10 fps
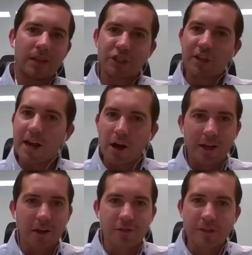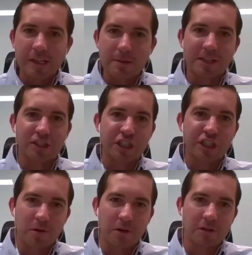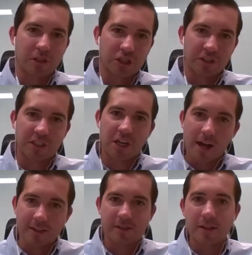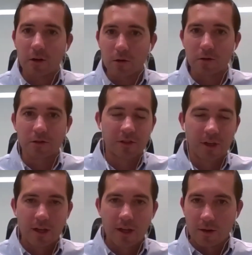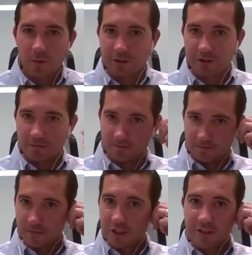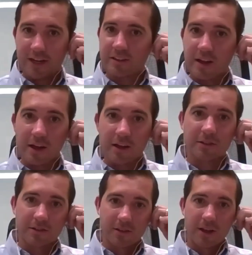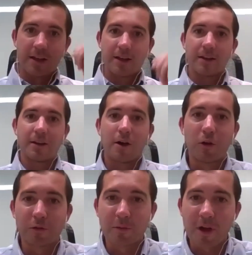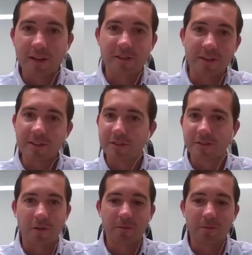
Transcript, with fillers: generic L C M that's cheaper, such as cottonseed holes, which, just like it sounds, uh, wholesome cotton seeds from